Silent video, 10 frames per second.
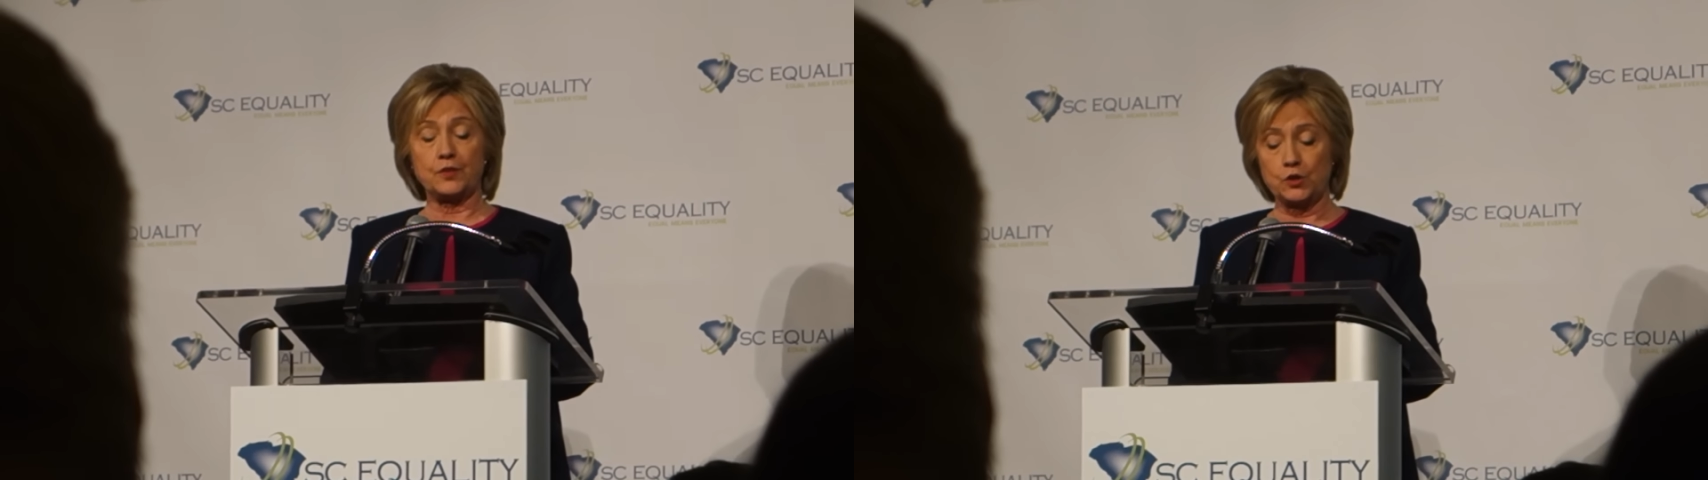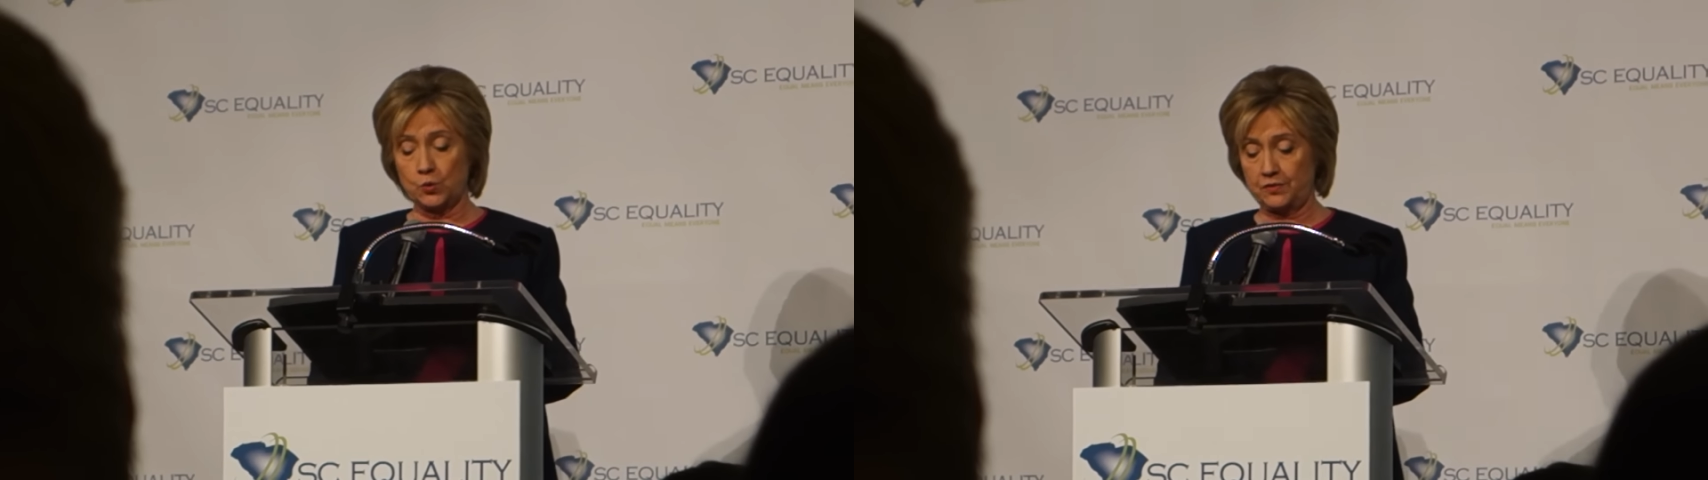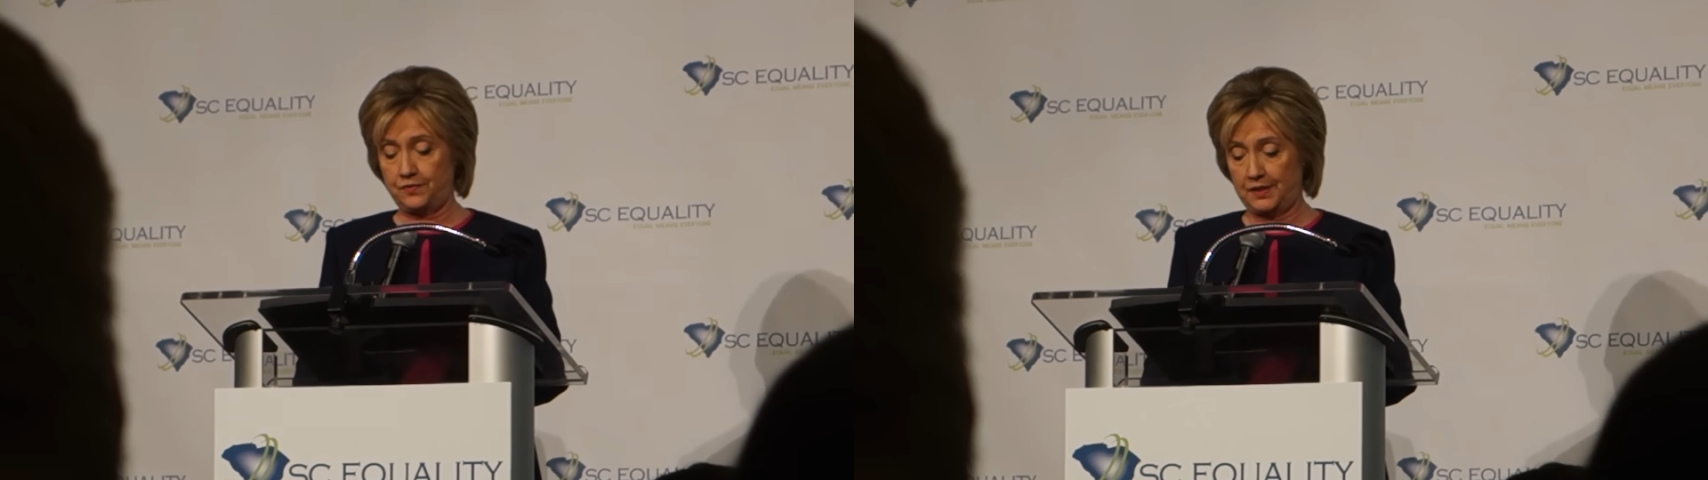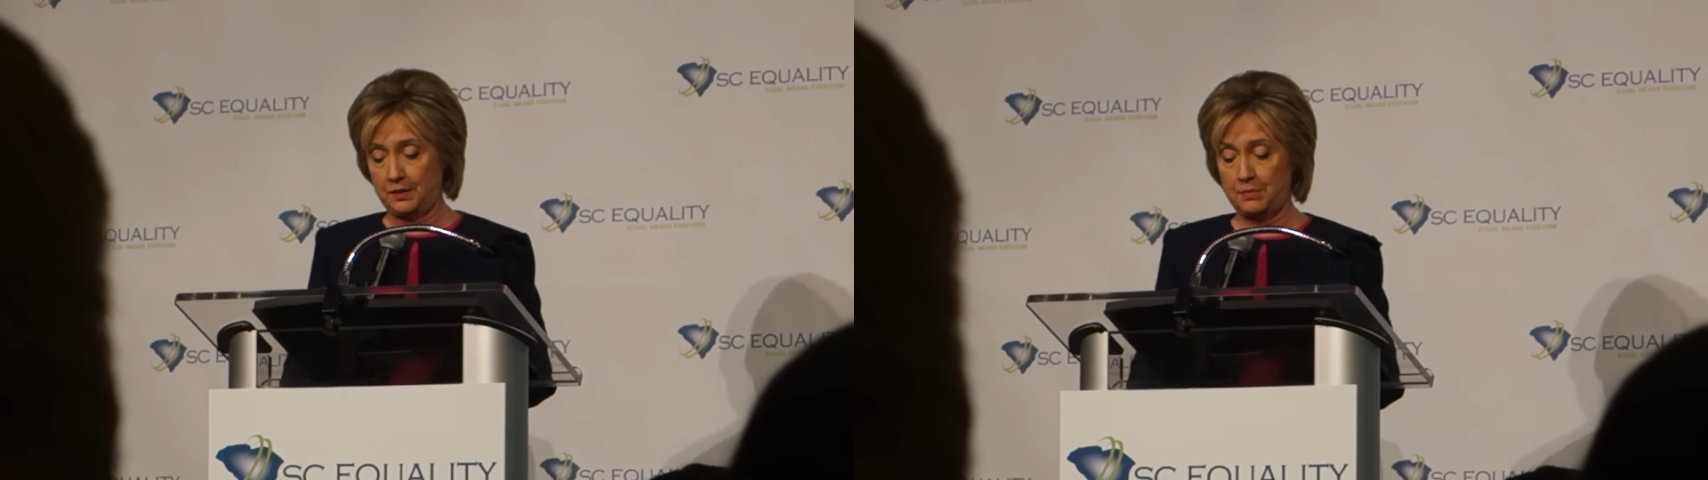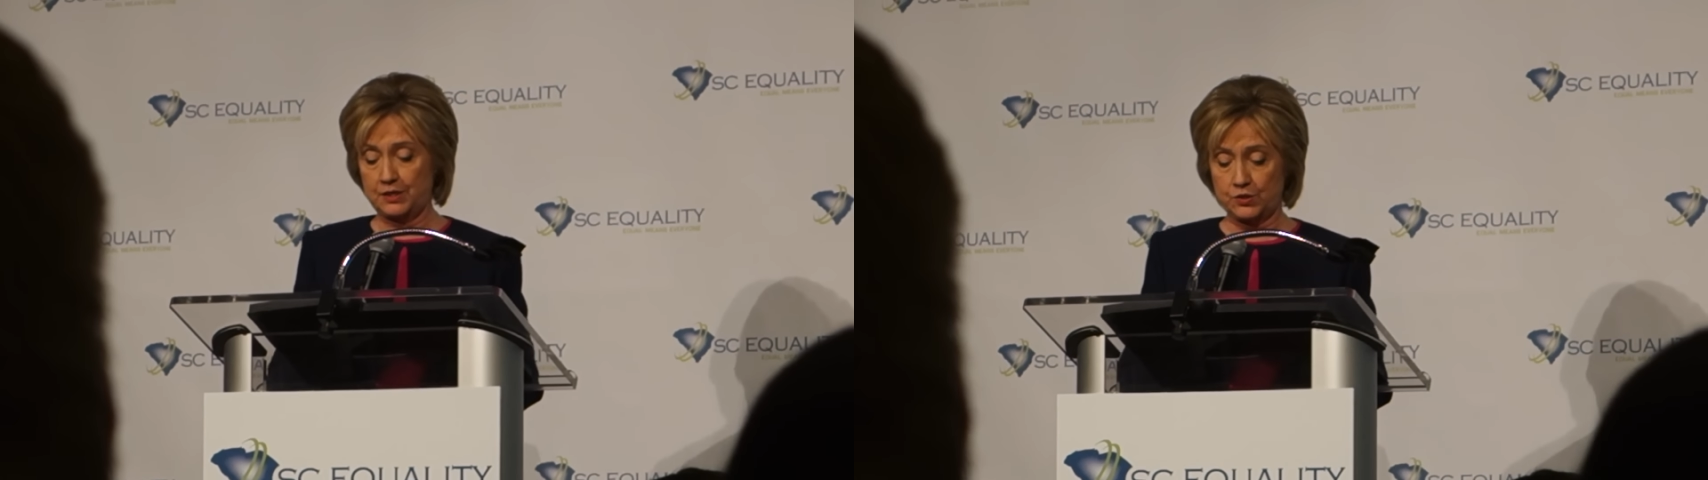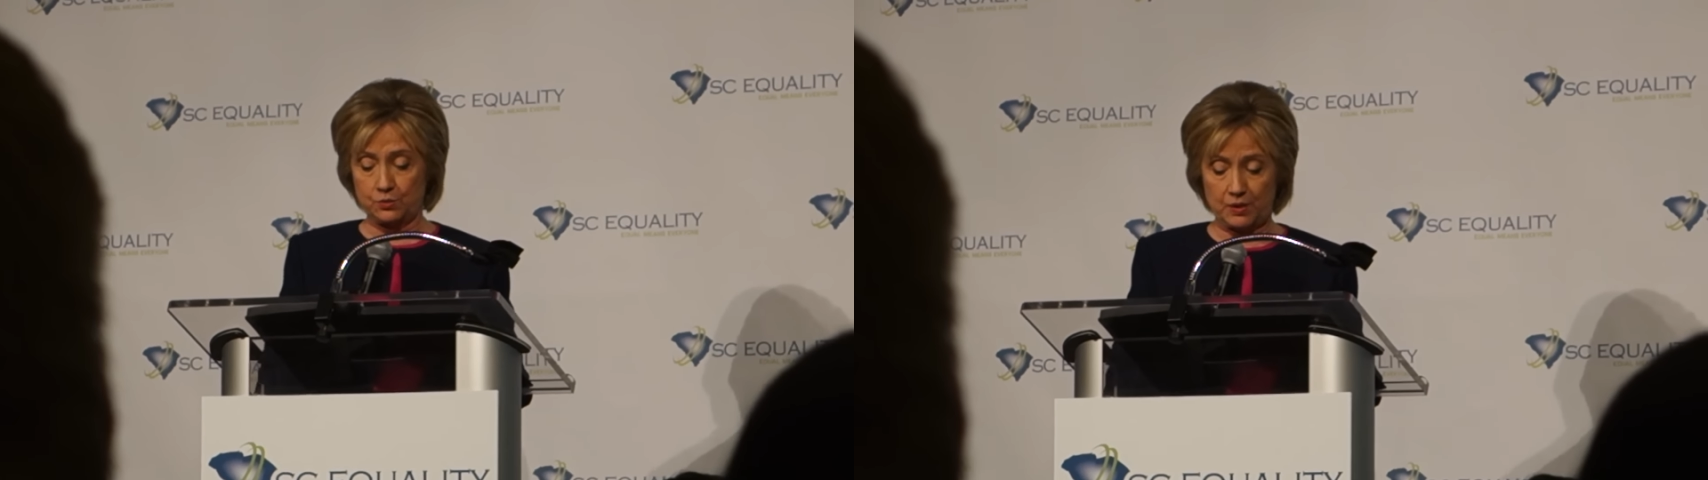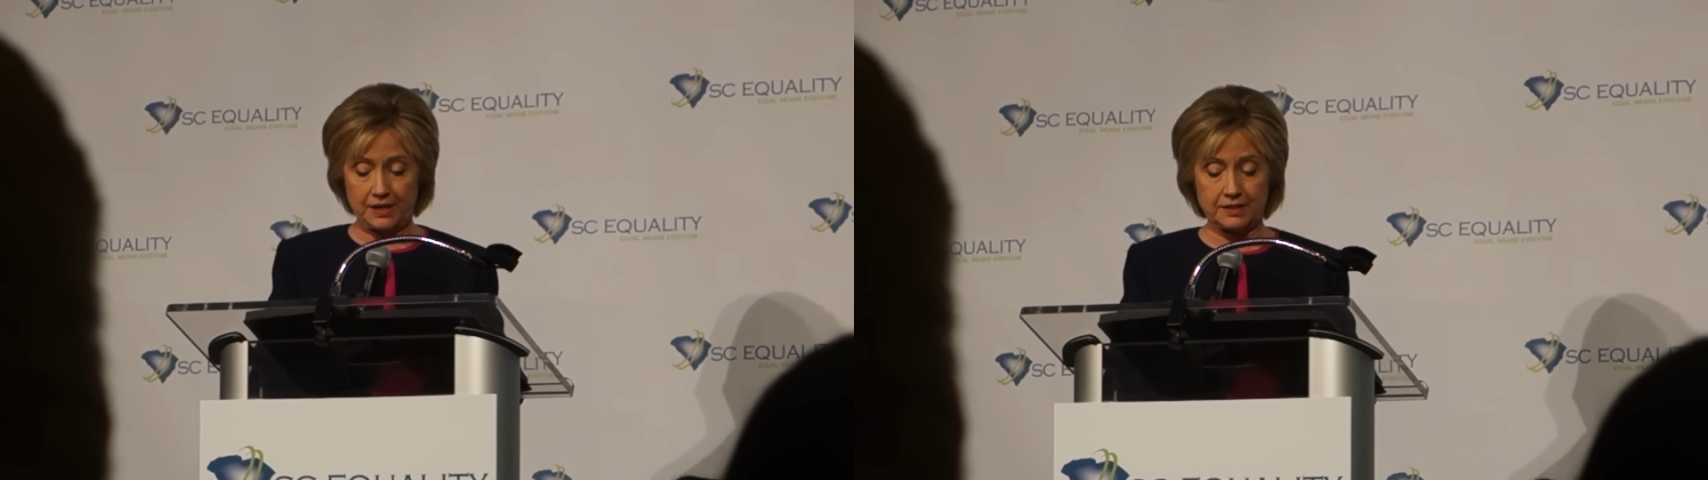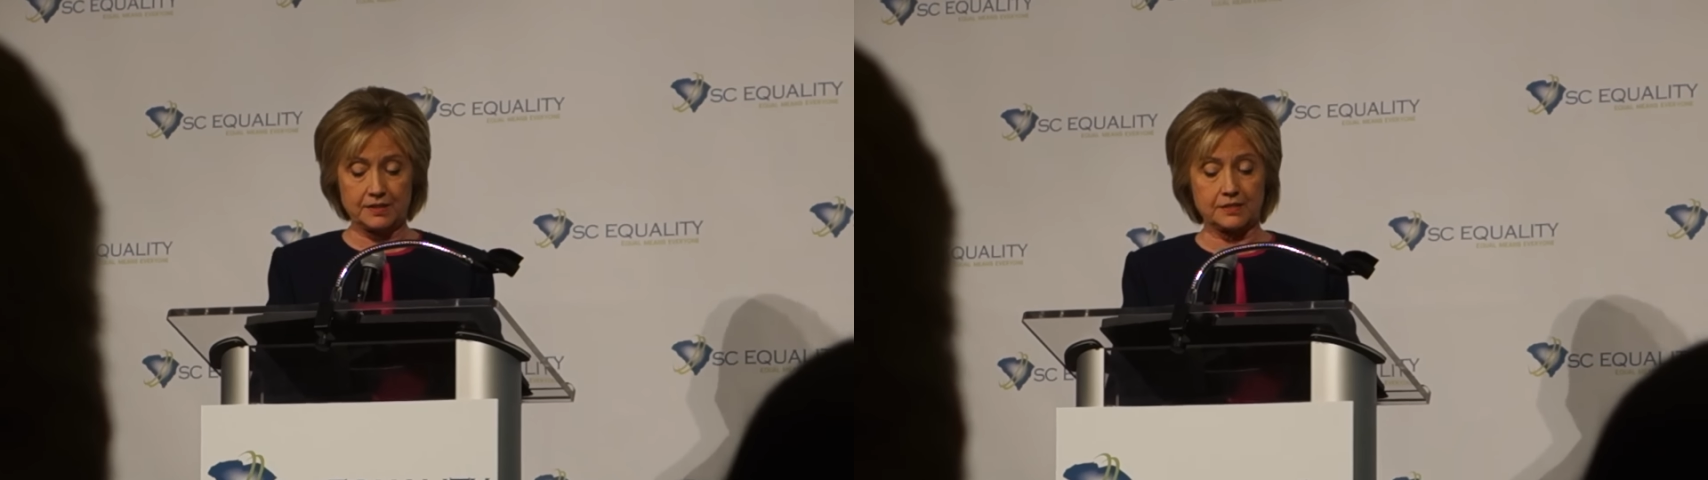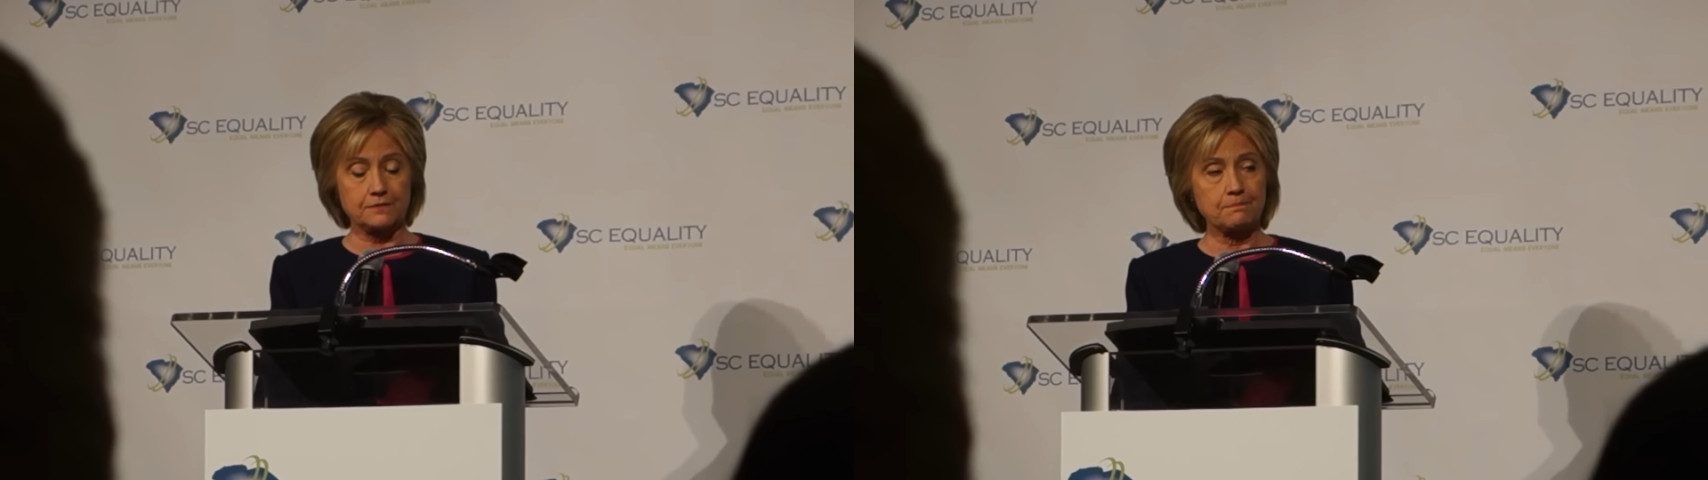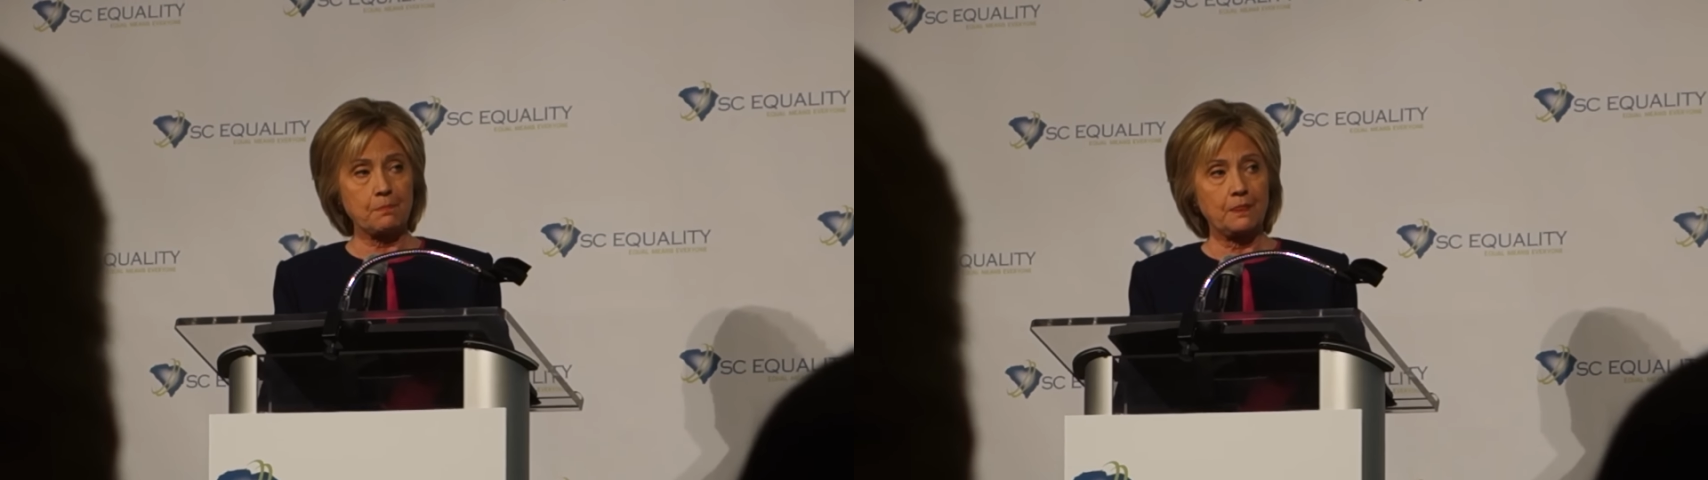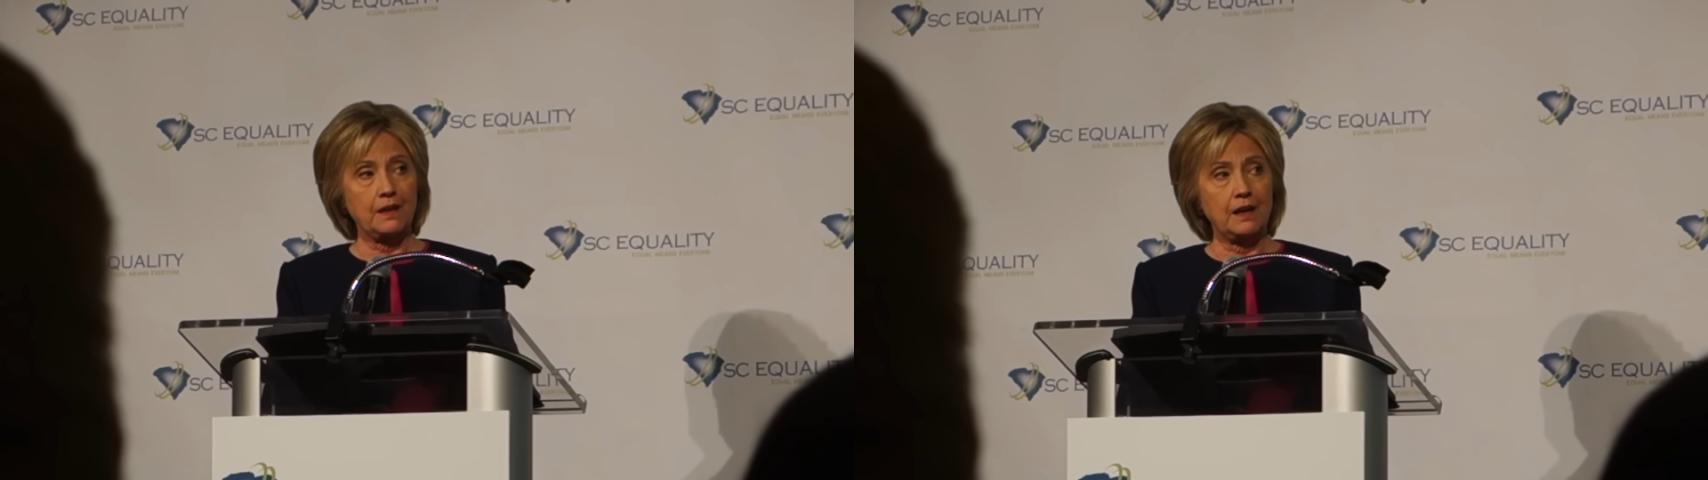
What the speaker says: for your fundamental rights.